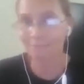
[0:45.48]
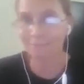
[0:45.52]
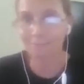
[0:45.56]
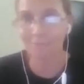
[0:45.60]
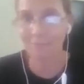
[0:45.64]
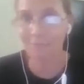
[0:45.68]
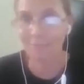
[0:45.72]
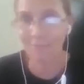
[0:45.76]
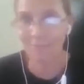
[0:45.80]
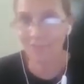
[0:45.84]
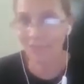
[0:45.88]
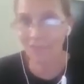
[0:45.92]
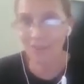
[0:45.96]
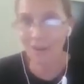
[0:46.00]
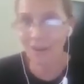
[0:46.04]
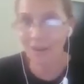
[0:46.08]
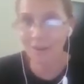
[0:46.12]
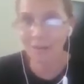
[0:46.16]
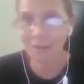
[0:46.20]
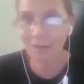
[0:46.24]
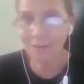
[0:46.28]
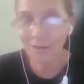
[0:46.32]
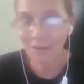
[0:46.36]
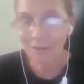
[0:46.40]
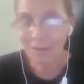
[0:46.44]

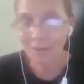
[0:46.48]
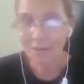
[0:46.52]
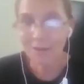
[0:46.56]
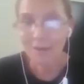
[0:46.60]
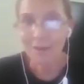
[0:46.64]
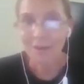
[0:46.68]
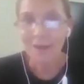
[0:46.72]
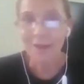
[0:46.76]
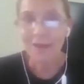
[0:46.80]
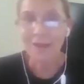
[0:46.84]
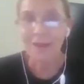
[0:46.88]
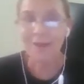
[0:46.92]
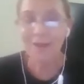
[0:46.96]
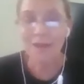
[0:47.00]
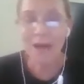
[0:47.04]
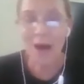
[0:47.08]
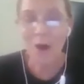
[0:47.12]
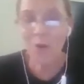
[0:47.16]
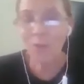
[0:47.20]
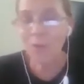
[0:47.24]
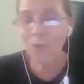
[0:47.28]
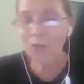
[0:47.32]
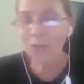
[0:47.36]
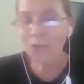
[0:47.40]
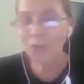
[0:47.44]
thing, and
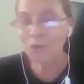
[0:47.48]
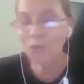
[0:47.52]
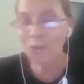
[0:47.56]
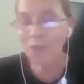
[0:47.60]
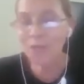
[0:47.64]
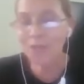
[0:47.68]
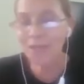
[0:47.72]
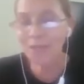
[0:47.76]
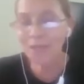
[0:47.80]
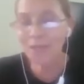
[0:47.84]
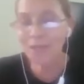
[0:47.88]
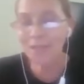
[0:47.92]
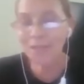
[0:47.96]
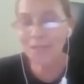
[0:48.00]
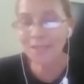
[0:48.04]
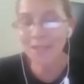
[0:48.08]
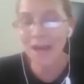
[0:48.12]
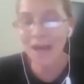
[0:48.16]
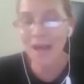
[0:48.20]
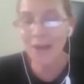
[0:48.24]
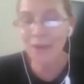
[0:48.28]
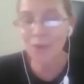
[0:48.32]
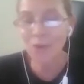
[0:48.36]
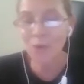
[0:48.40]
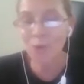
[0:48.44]
how I do it is
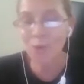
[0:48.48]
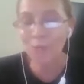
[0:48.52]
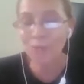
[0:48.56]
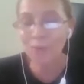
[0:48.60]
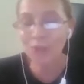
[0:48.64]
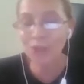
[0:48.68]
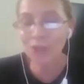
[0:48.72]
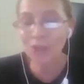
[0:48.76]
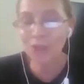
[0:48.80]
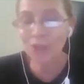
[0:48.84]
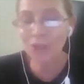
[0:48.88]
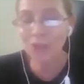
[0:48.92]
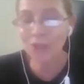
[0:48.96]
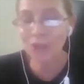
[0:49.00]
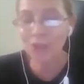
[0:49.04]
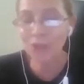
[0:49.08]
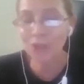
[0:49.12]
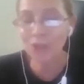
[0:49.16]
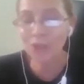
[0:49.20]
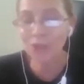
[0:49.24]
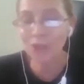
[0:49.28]
I normally just